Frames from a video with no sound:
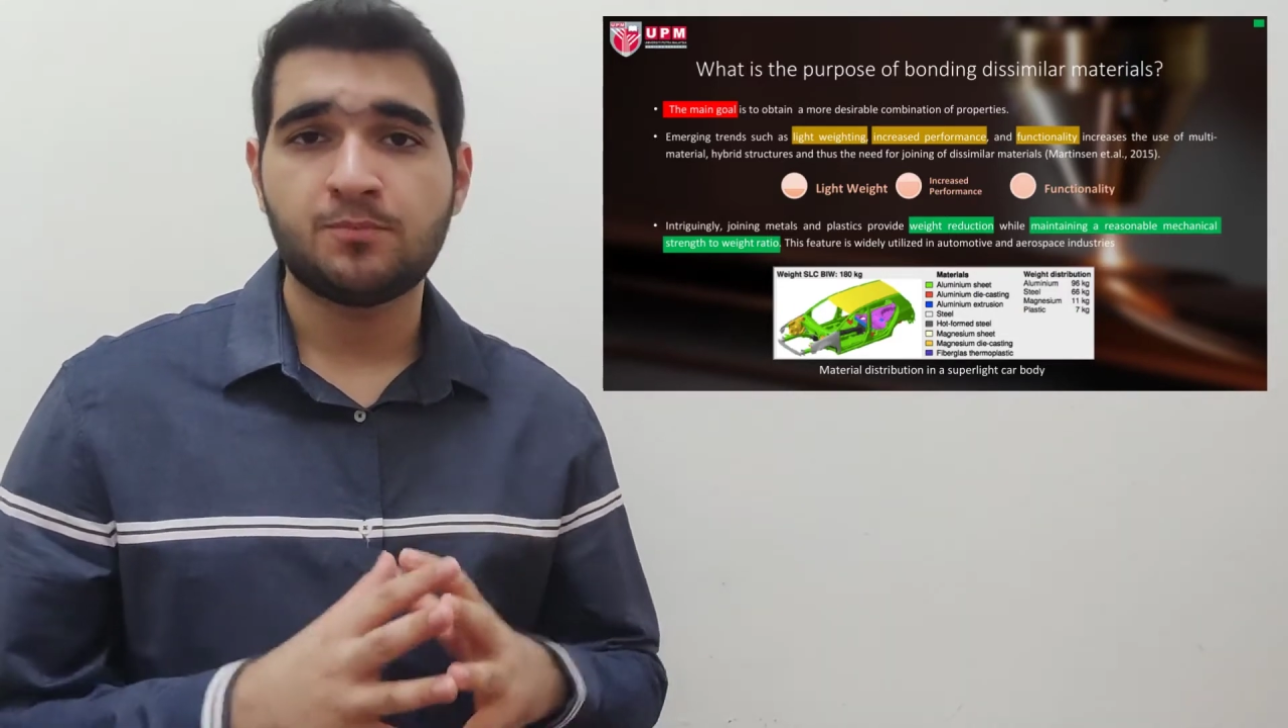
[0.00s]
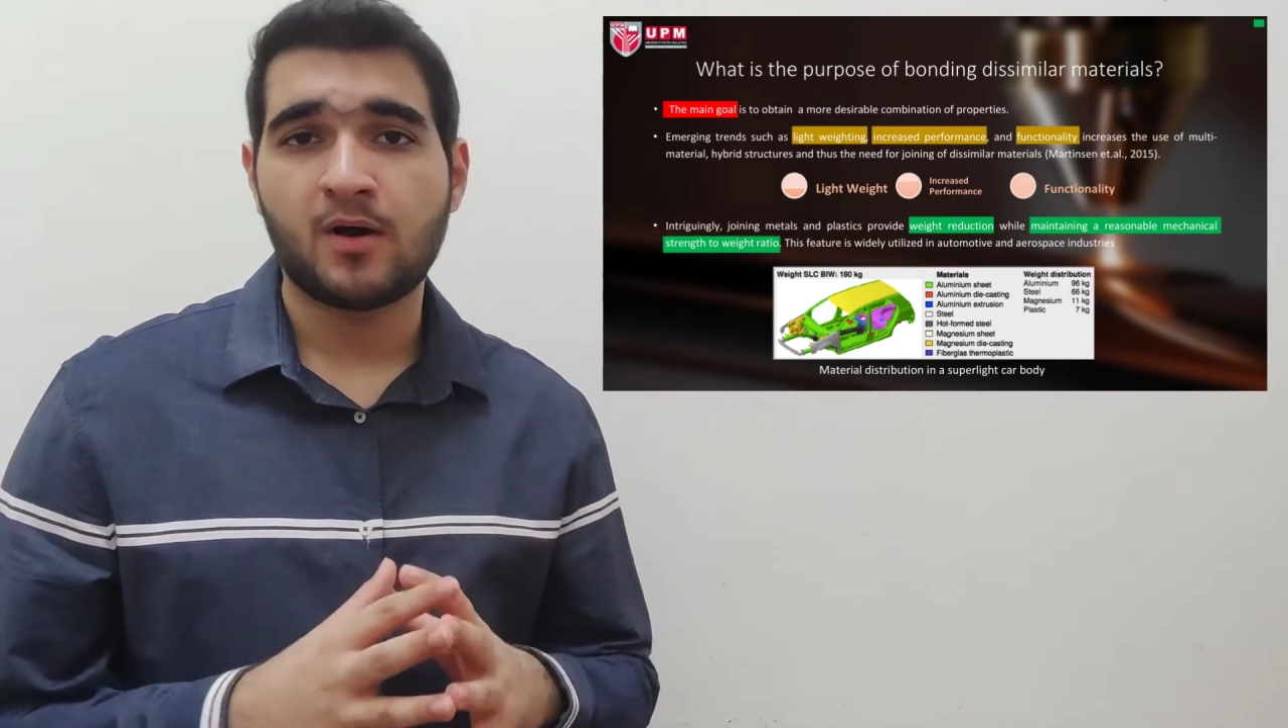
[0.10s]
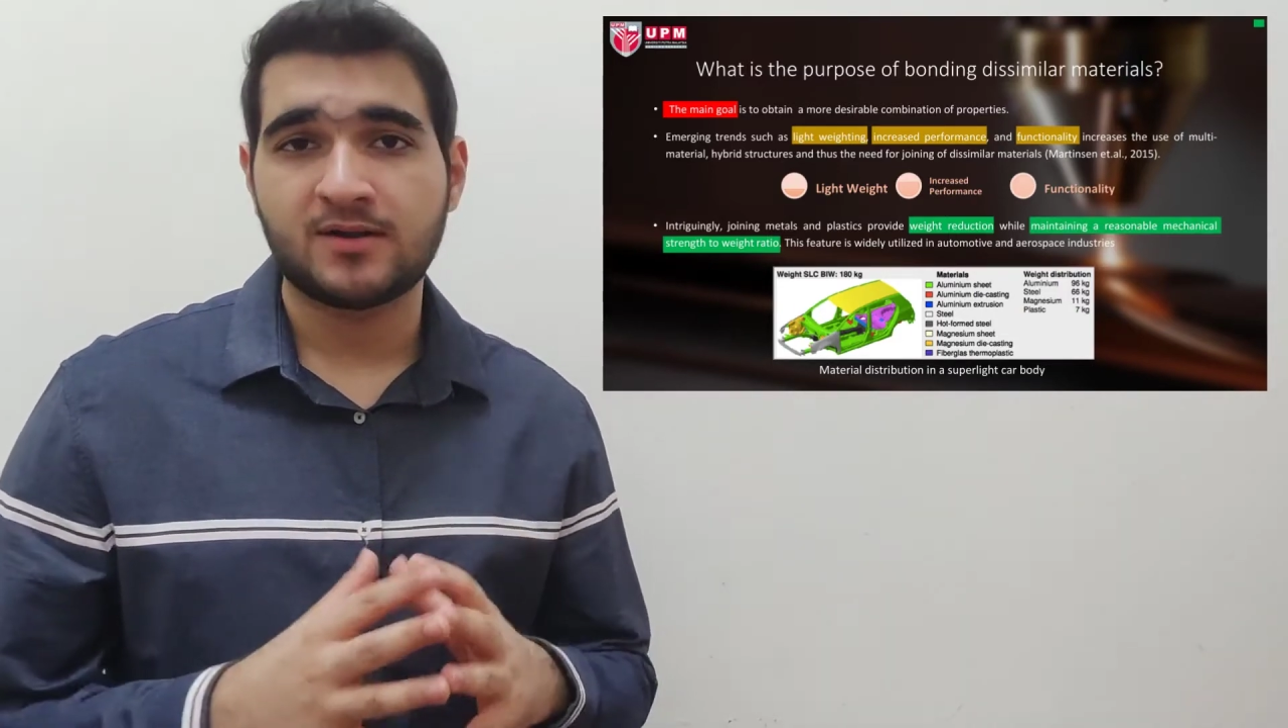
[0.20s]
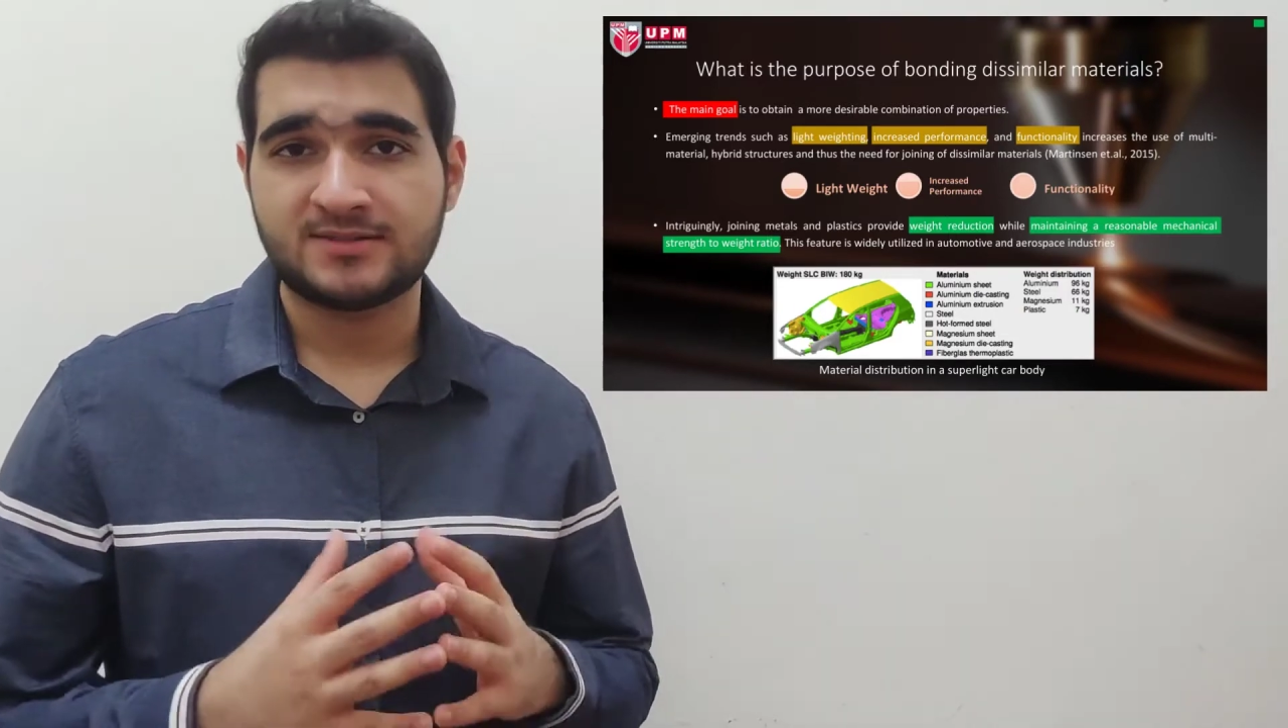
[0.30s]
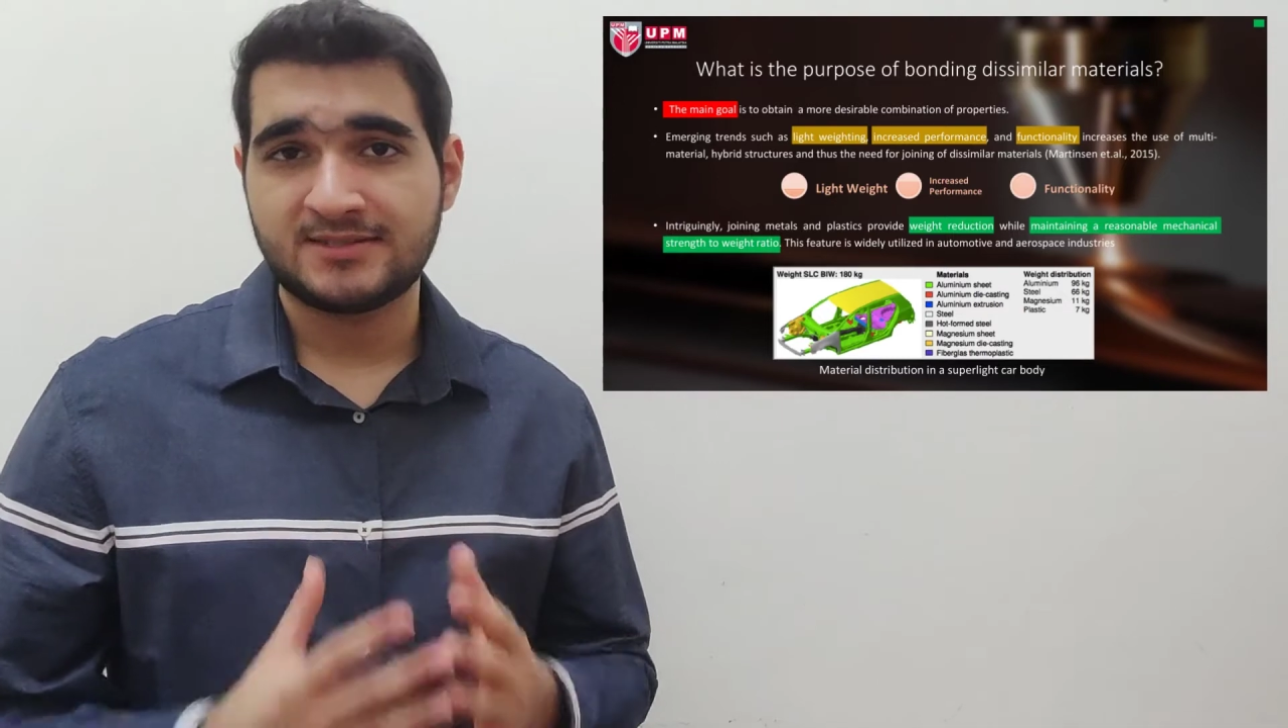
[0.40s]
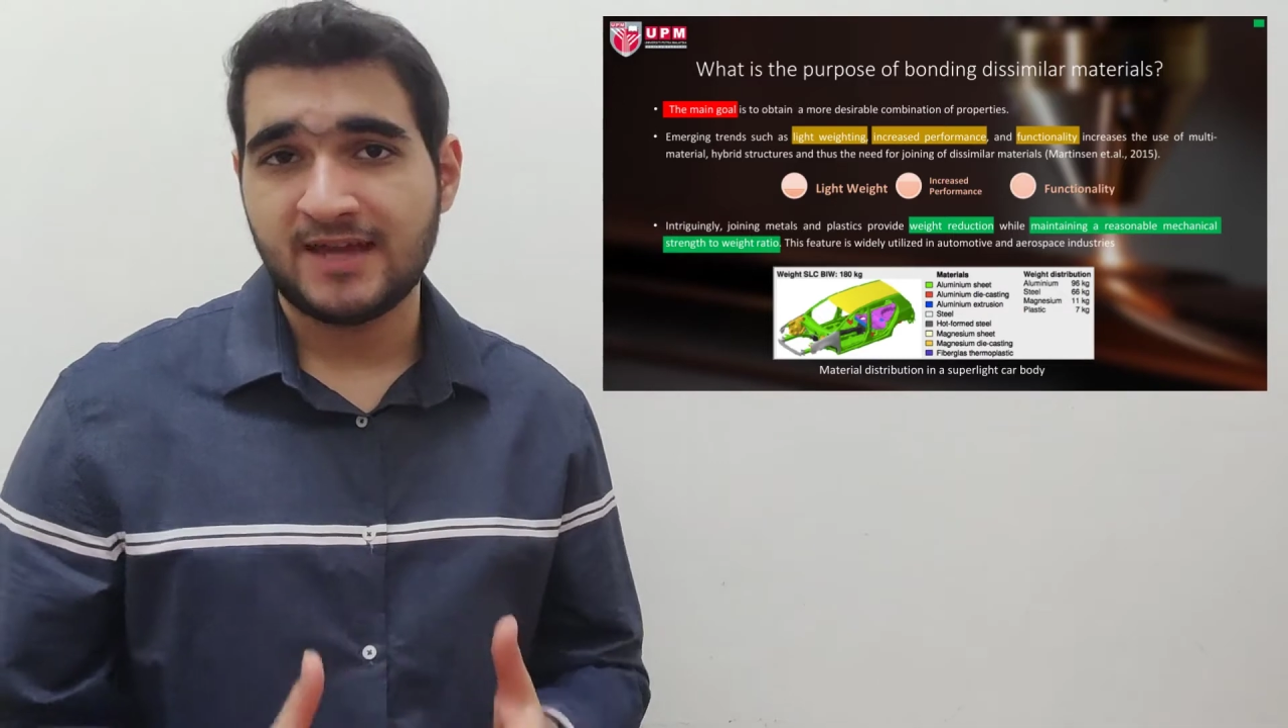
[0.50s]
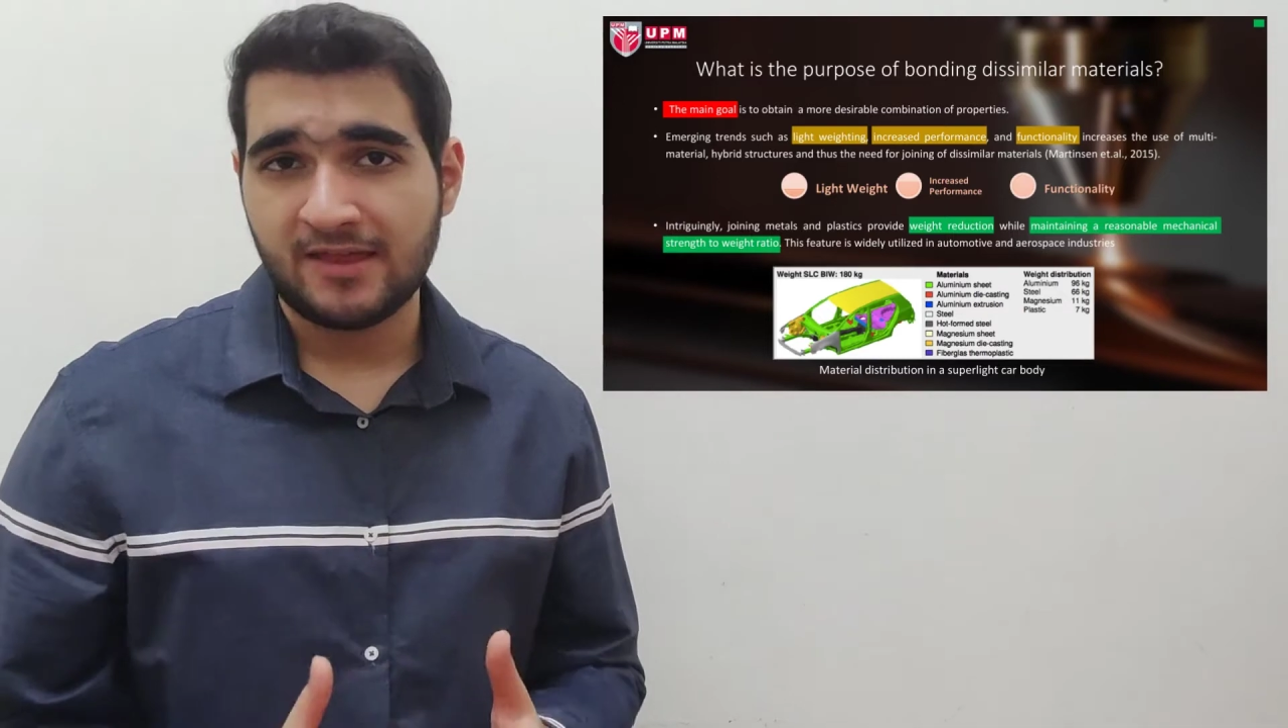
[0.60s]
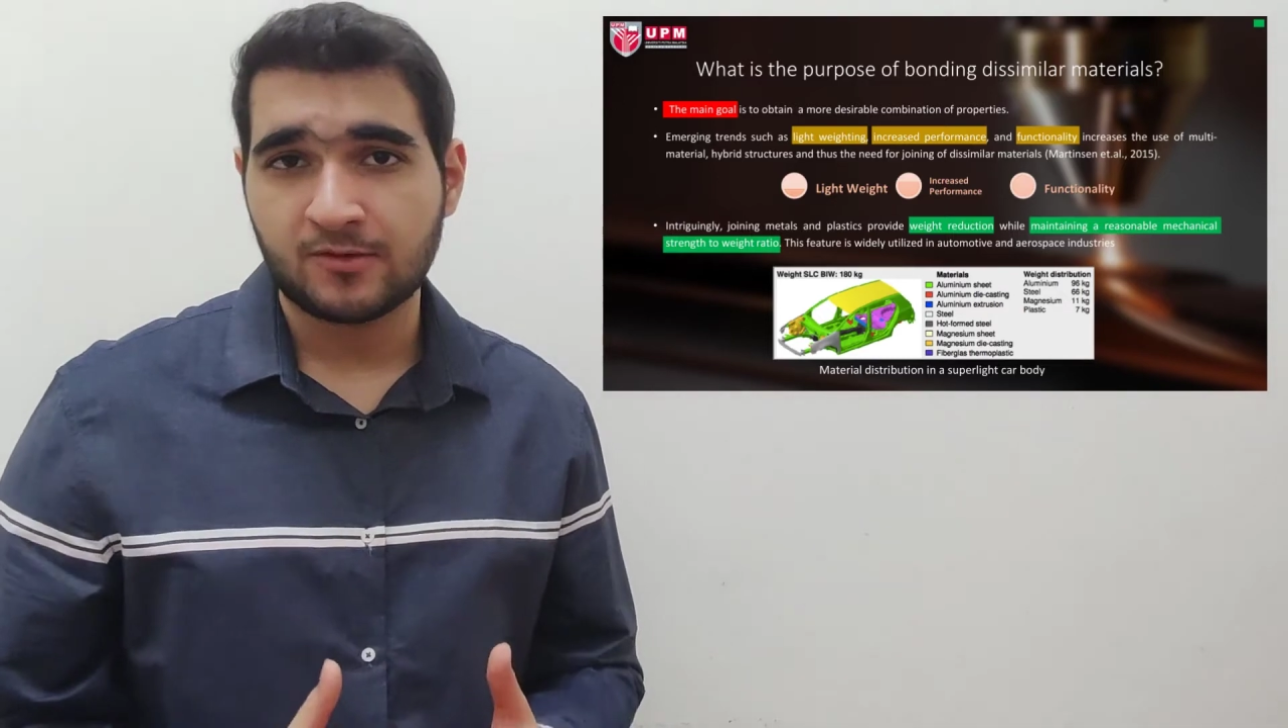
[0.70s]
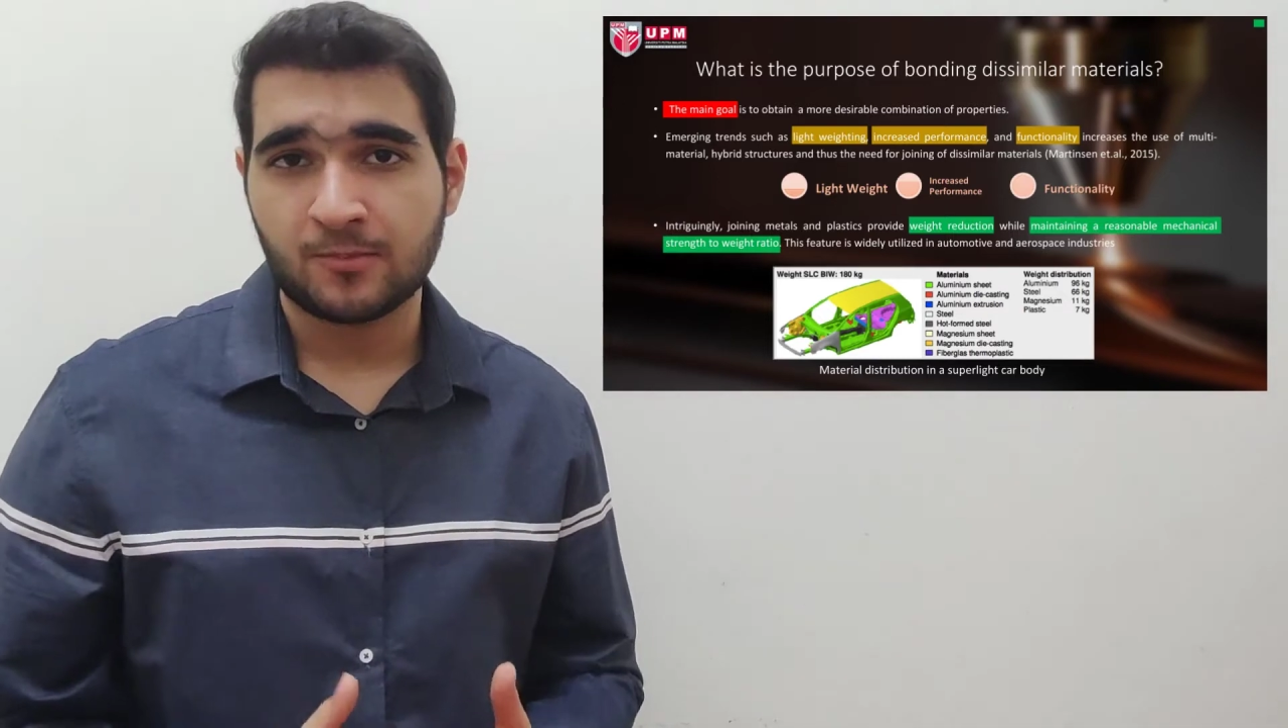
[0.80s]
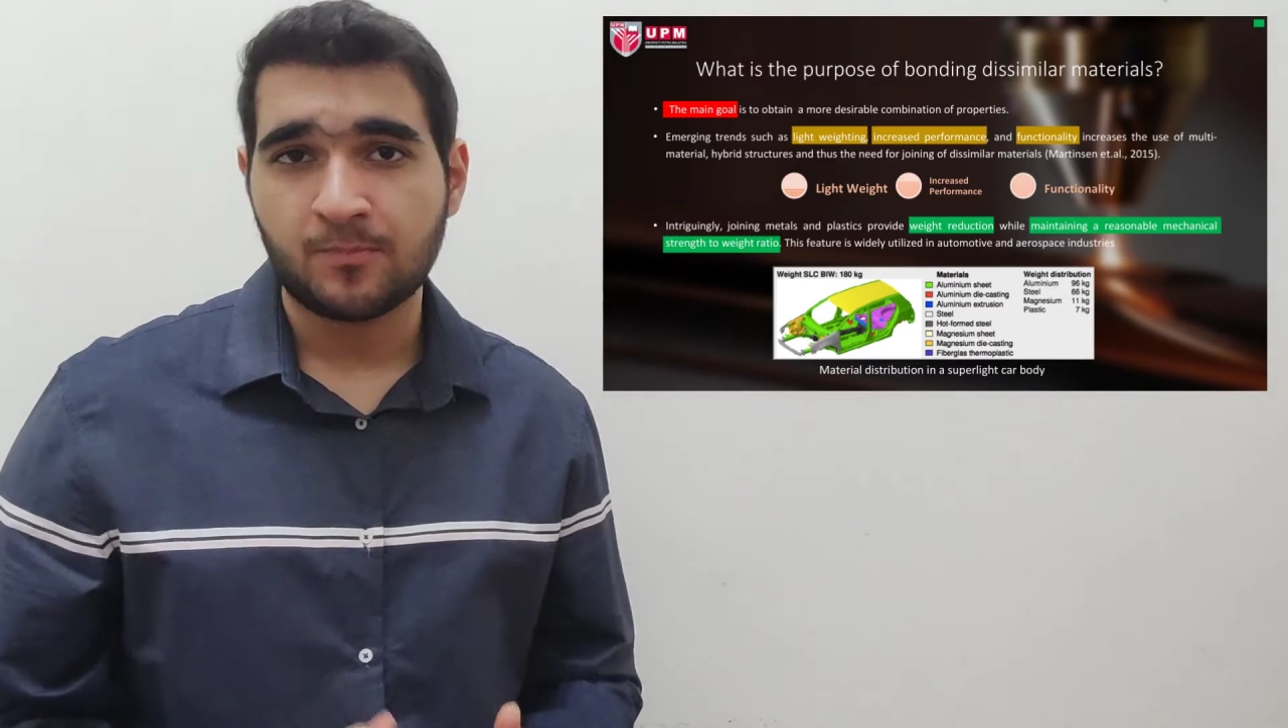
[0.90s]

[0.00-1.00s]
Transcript: bond together.